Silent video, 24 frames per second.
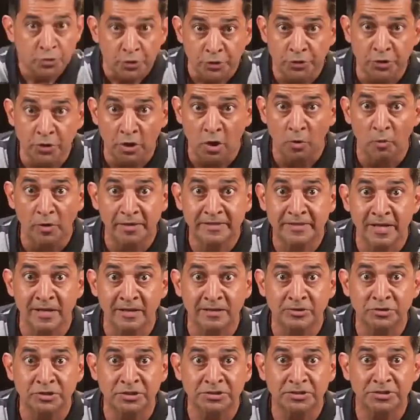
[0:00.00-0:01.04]
Do you know what
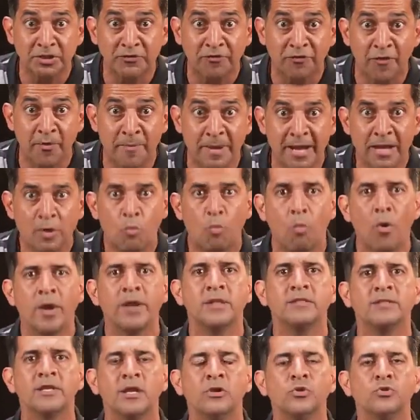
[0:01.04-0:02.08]
Dylan just did for me? What
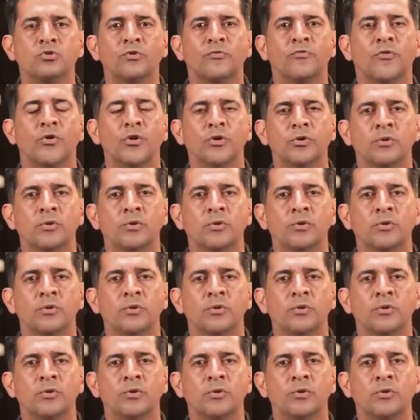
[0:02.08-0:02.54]
did Dylan do for